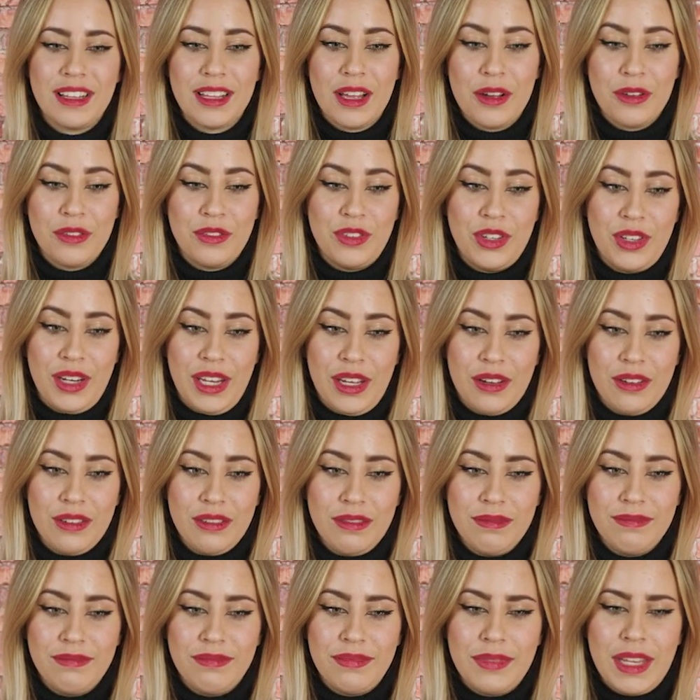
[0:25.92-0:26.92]
Cloud Viewneo
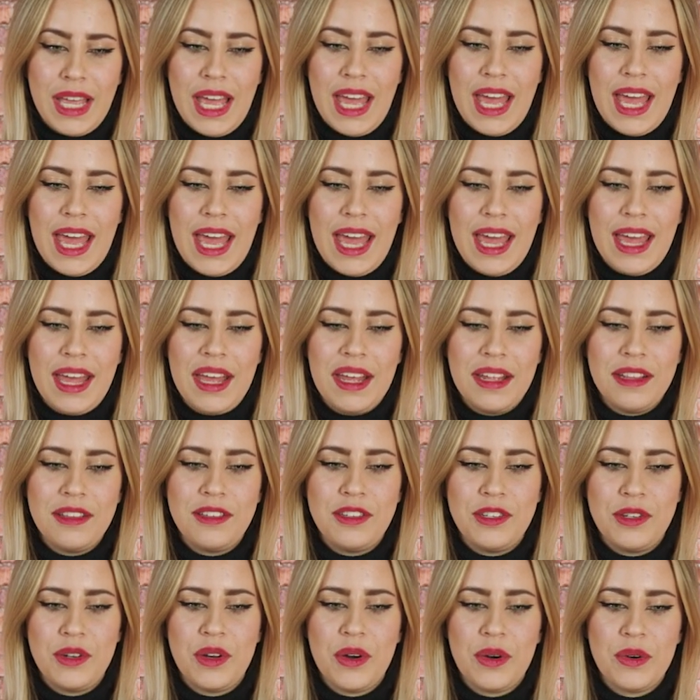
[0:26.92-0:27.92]
and
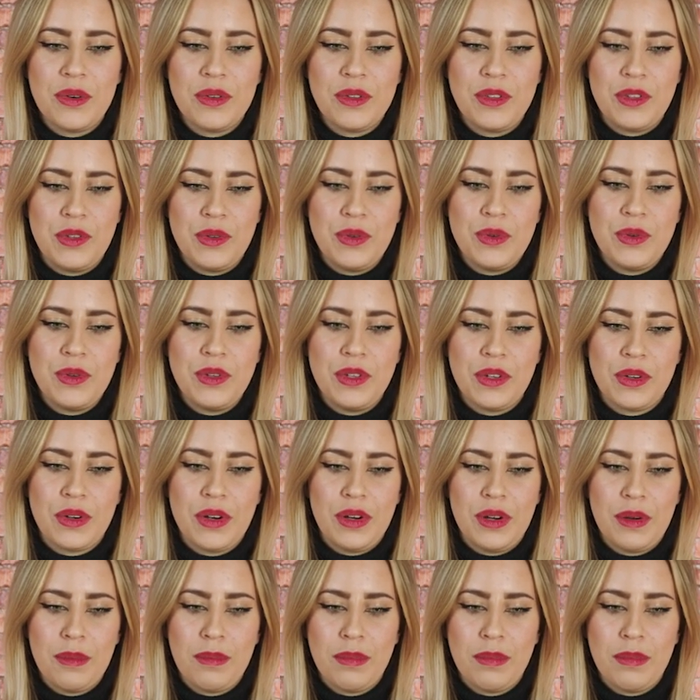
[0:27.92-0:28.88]
you go to your